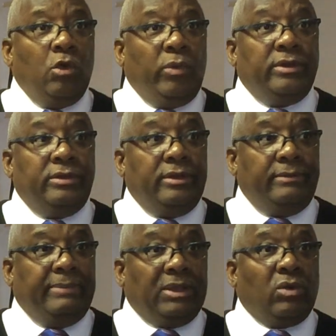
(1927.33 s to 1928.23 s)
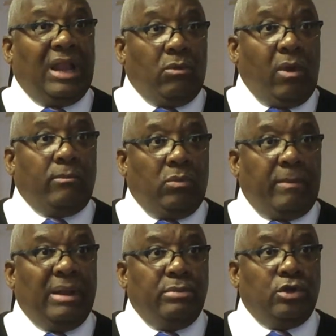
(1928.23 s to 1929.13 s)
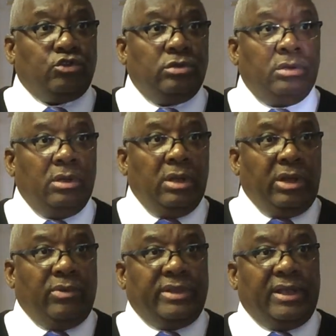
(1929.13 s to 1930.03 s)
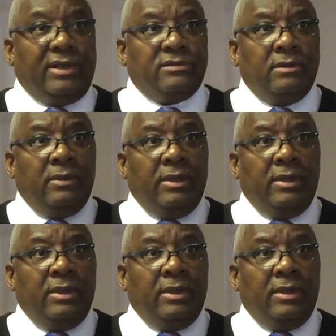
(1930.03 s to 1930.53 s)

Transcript: But they were like ramming the bush, everything else.